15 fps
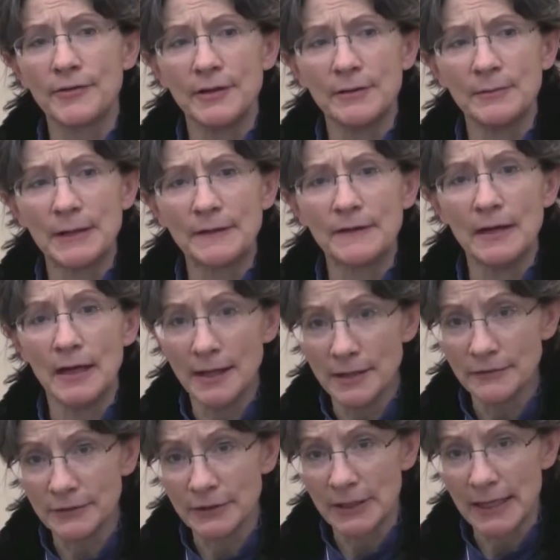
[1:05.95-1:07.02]
theme at the end
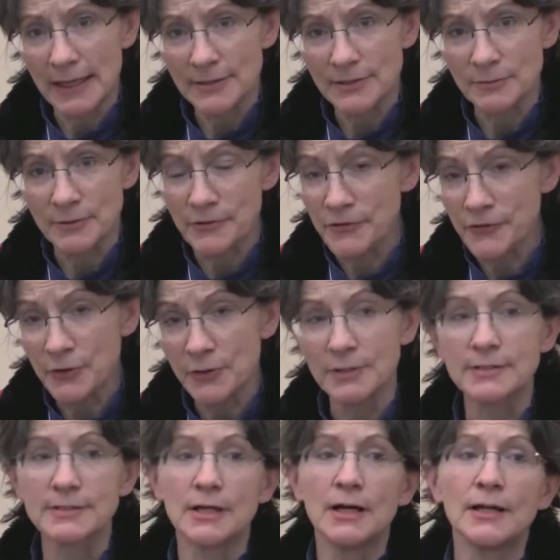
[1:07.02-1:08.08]
of class with a
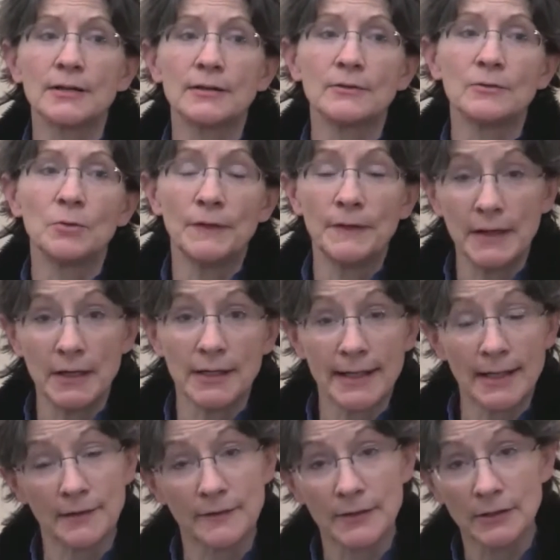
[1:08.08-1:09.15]
focus on what they
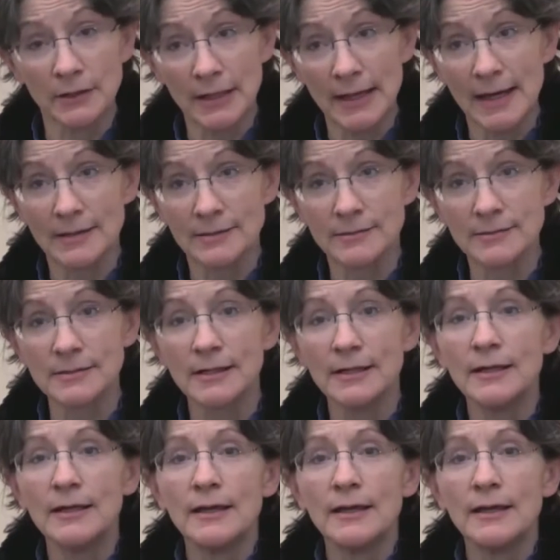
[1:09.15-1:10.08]
got out of the class.